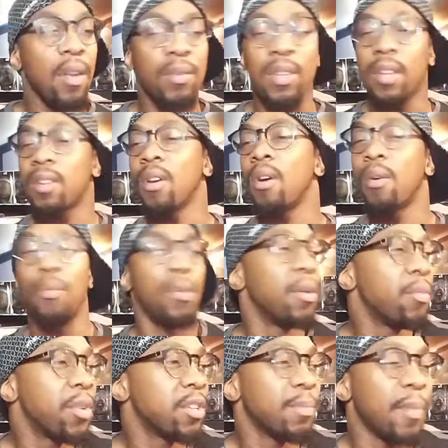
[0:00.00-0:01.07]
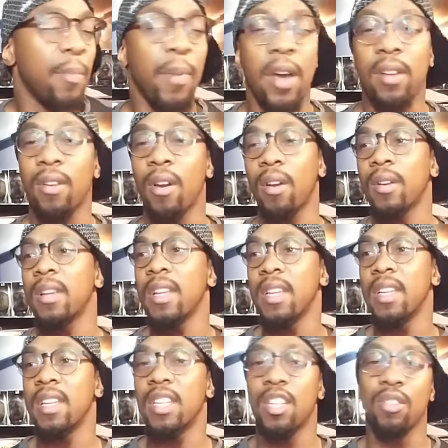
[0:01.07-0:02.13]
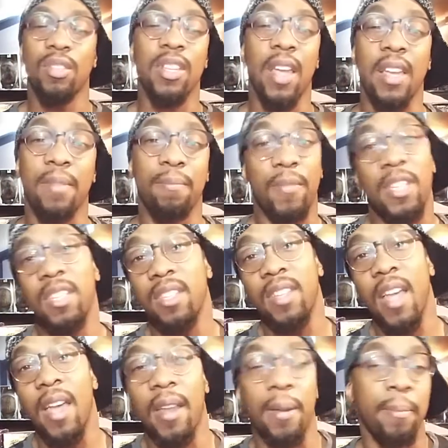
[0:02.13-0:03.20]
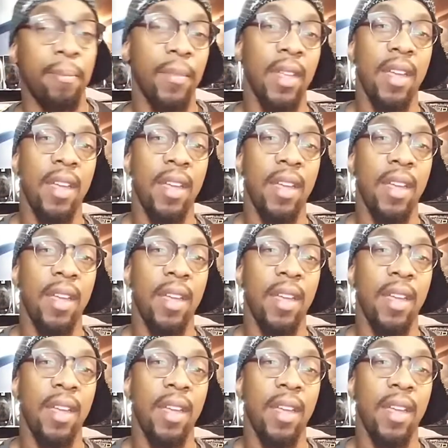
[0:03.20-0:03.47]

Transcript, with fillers: He was like, yo, where's my bodyguard? And she was like, he's dead.